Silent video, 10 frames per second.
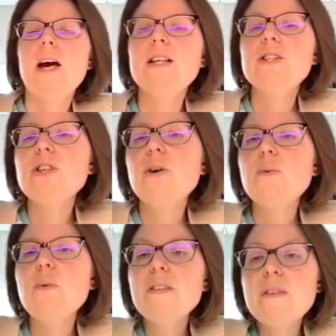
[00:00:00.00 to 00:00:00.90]
And so
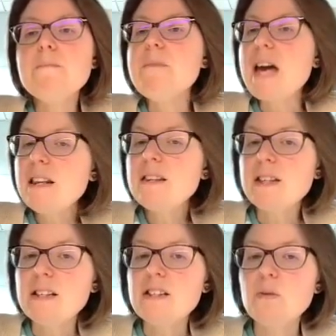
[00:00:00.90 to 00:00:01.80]
one of the main
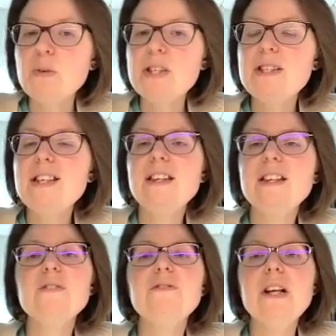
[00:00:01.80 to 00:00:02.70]
things that we see
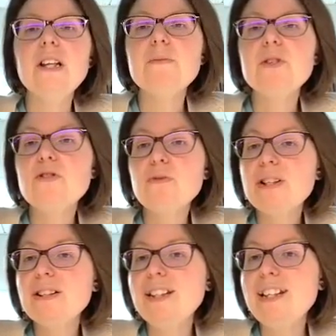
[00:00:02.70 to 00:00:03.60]
that developed
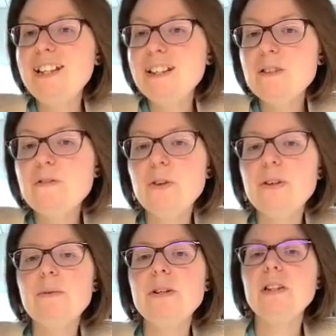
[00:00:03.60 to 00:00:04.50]
strictly in the
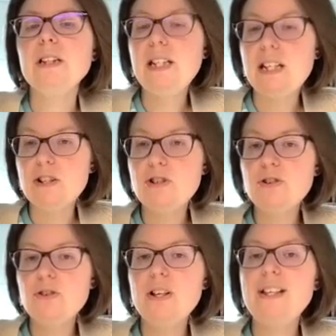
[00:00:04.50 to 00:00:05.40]
vertebrate
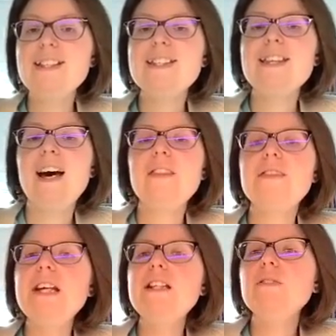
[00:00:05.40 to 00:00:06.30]
lineage is
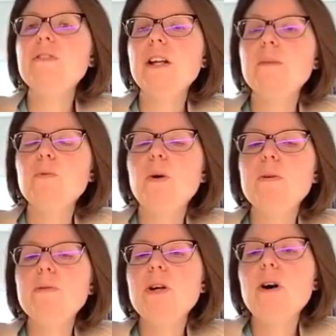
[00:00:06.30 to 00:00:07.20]
that they developed what
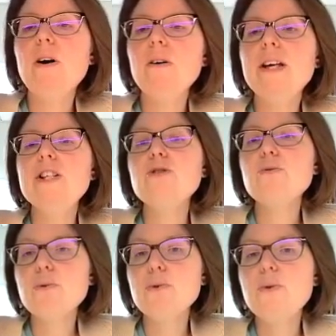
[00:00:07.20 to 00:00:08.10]
we would call a
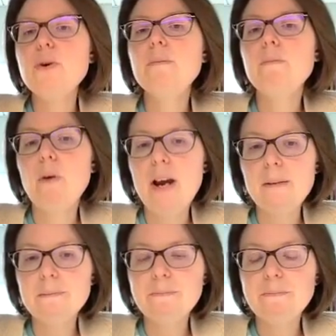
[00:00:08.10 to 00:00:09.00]
true
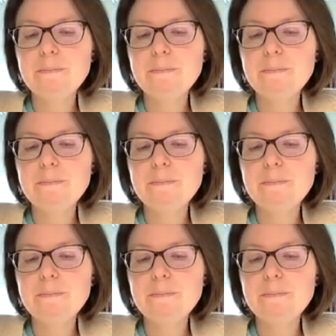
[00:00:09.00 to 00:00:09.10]
brain.